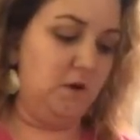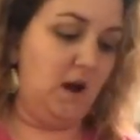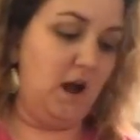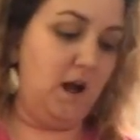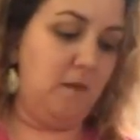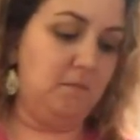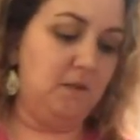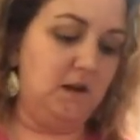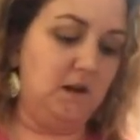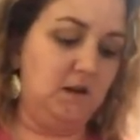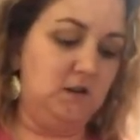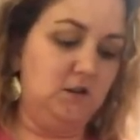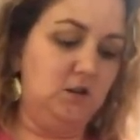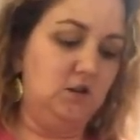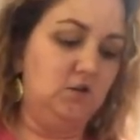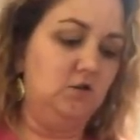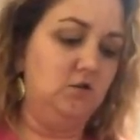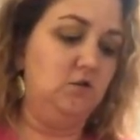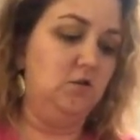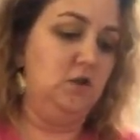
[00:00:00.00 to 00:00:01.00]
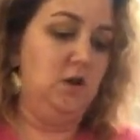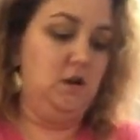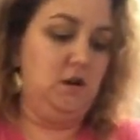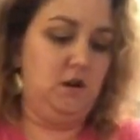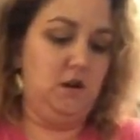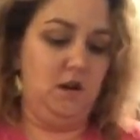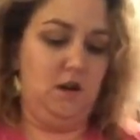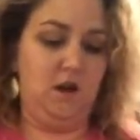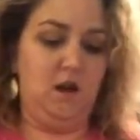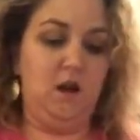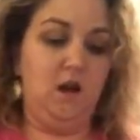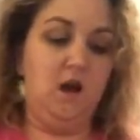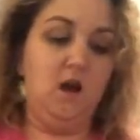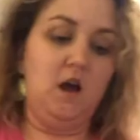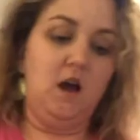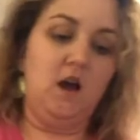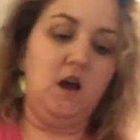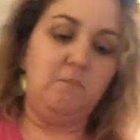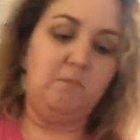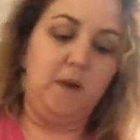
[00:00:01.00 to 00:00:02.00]
I'm going to do
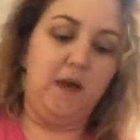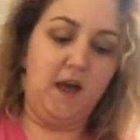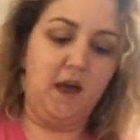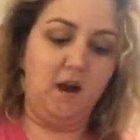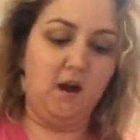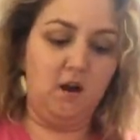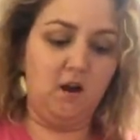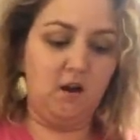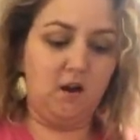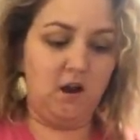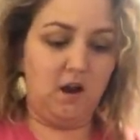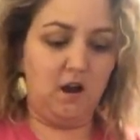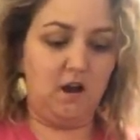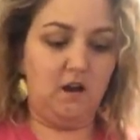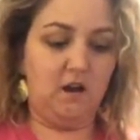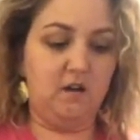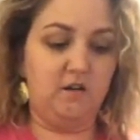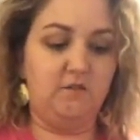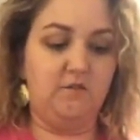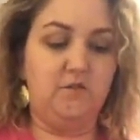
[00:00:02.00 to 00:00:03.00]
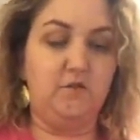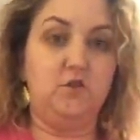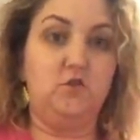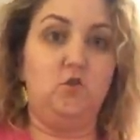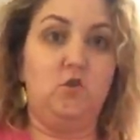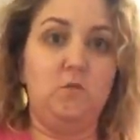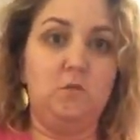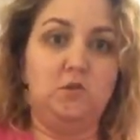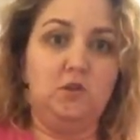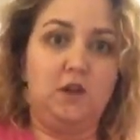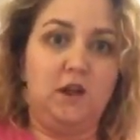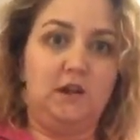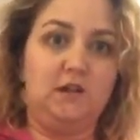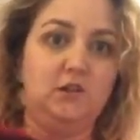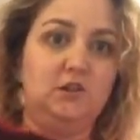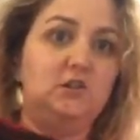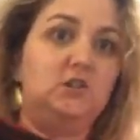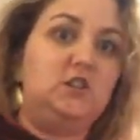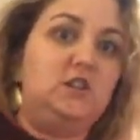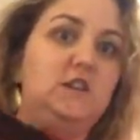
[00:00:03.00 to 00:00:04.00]
a pair of normal
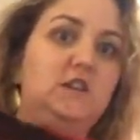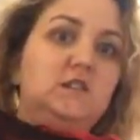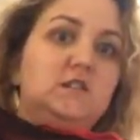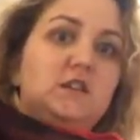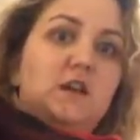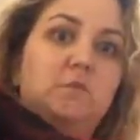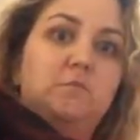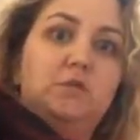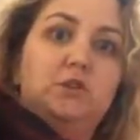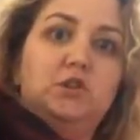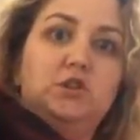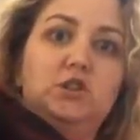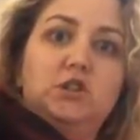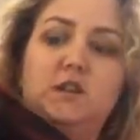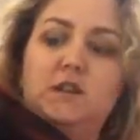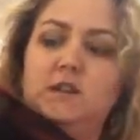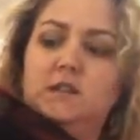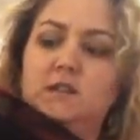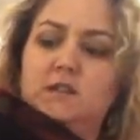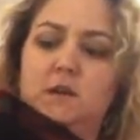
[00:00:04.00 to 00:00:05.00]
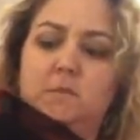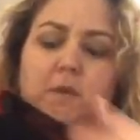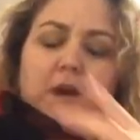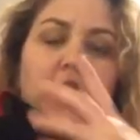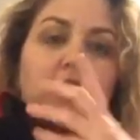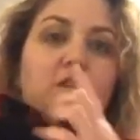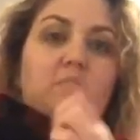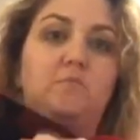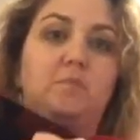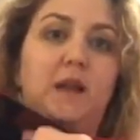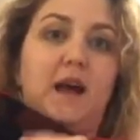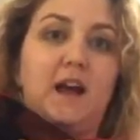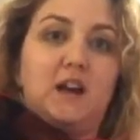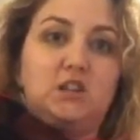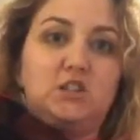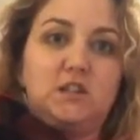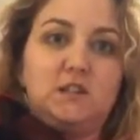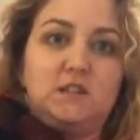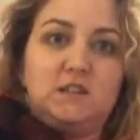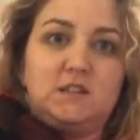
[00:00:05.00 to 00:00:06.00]
colored jeans, like blue jeans, a pair of black
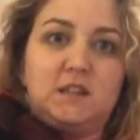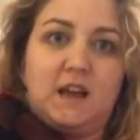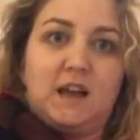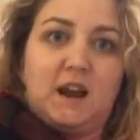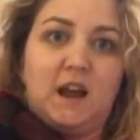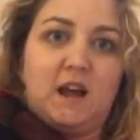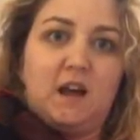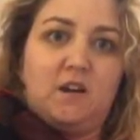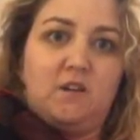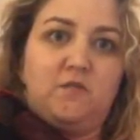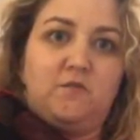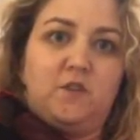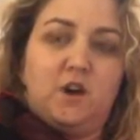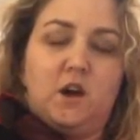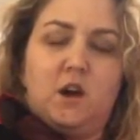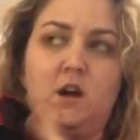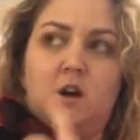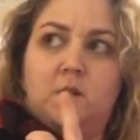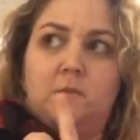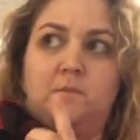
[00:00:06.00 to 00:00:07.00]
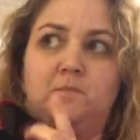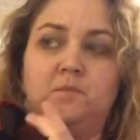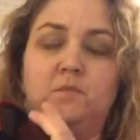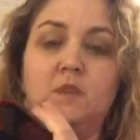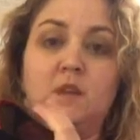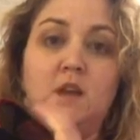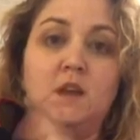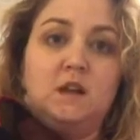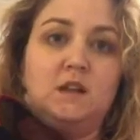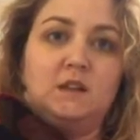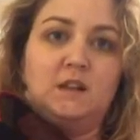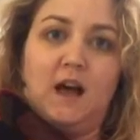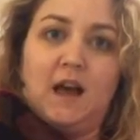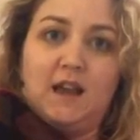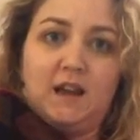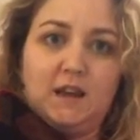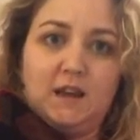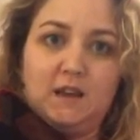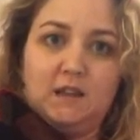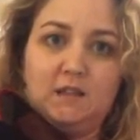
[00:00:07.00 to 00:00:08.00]
jeans that have um,
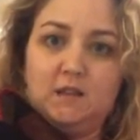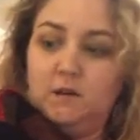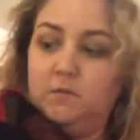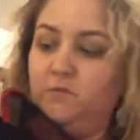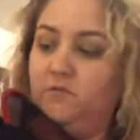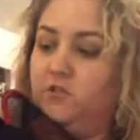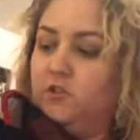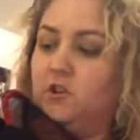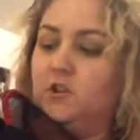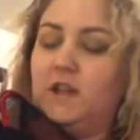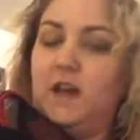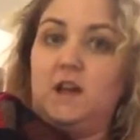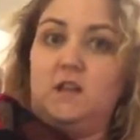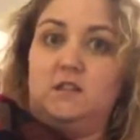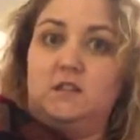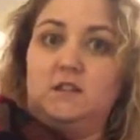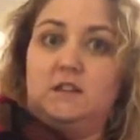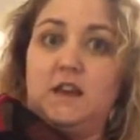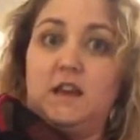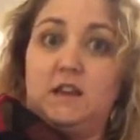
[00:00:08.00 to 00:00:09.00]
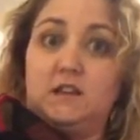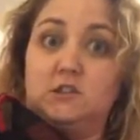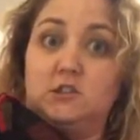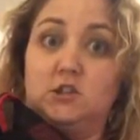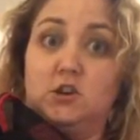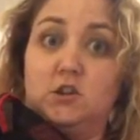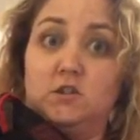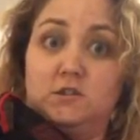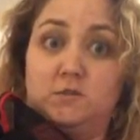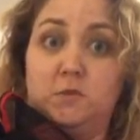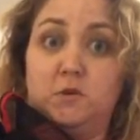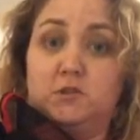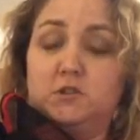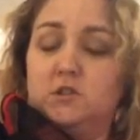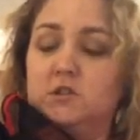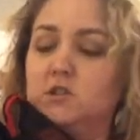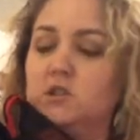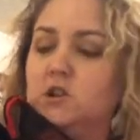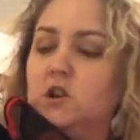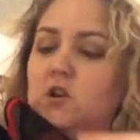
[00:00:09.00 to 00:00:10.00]
lining in them for like the day it's supposed to
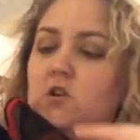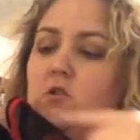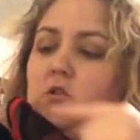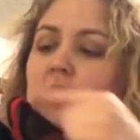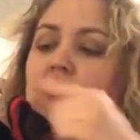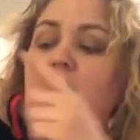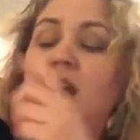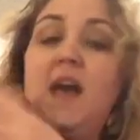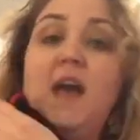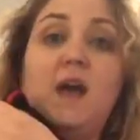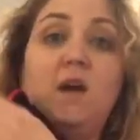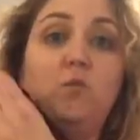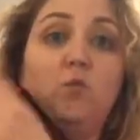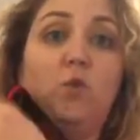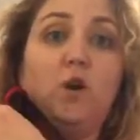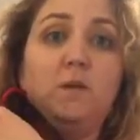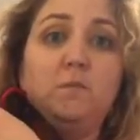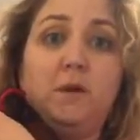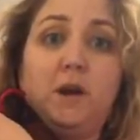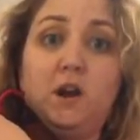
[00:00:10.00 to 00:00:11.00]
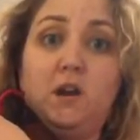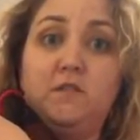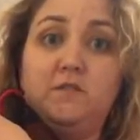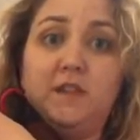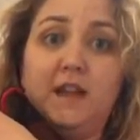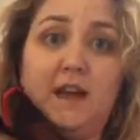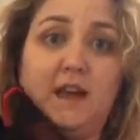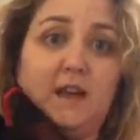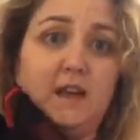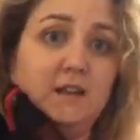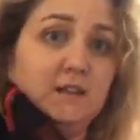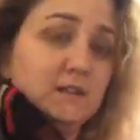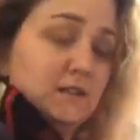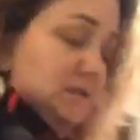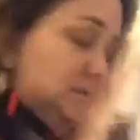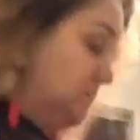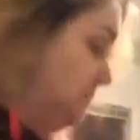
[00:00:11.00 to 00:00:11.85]
snow, and one pair of leggings.